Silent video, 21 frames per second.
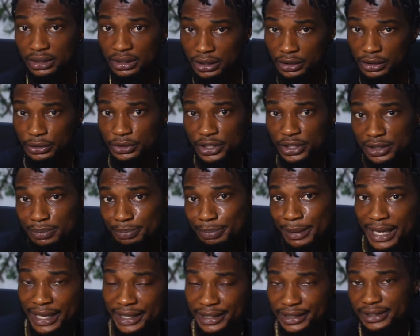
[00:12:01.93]
You just
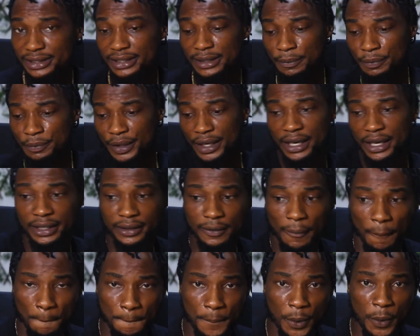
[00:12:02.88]
buy it and
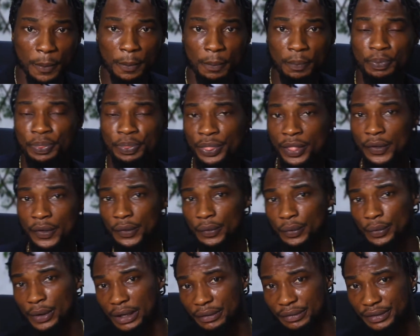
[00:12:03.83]
boom,
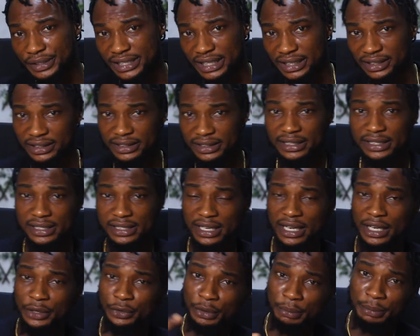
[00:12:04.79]
you are reselling it
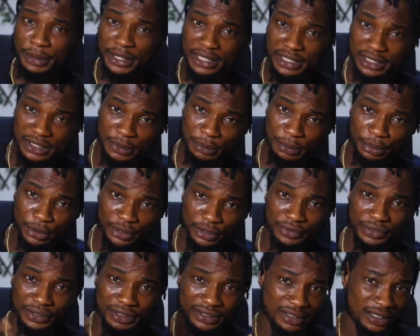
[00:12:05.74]
and you're making some
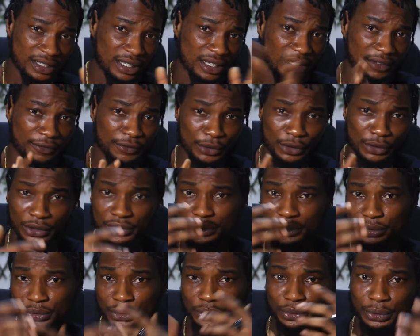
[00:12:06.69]
profit. If you
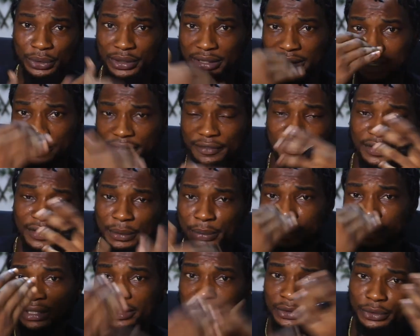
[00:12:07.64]
continue doing that,
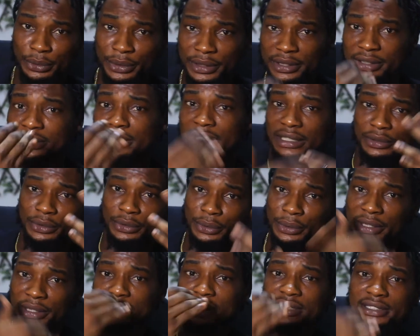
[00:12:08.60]
flipping and doing it and
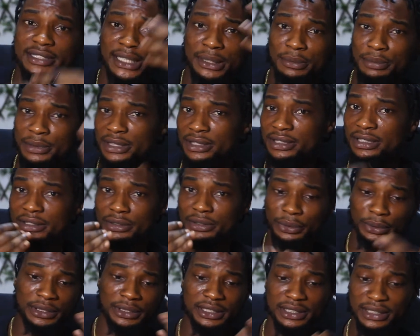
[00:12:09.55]
doing the same
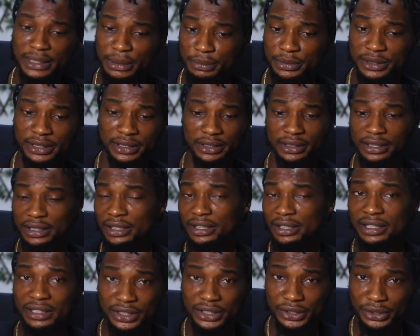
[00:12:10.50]
thing,
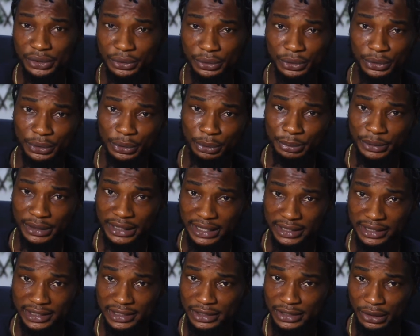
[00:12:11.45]
soon you'll be
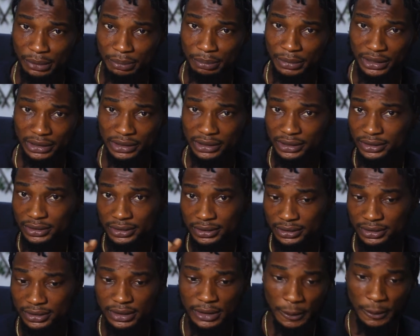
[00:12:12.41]
getting some money.
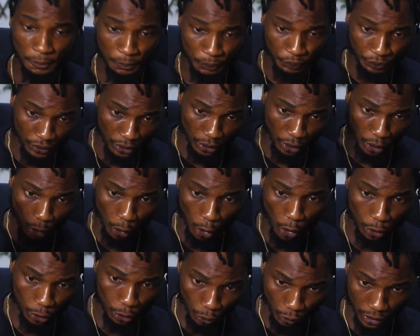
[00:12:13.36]
Or
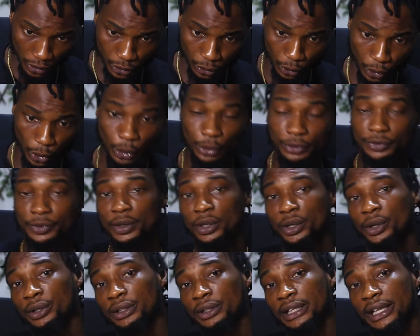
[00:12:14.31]
you want to hold for
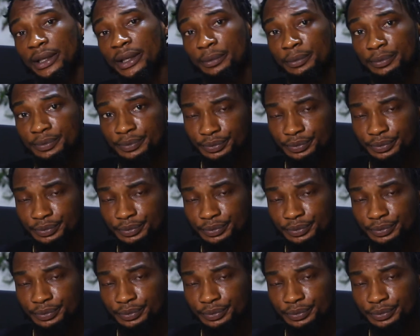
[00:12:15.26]
long term.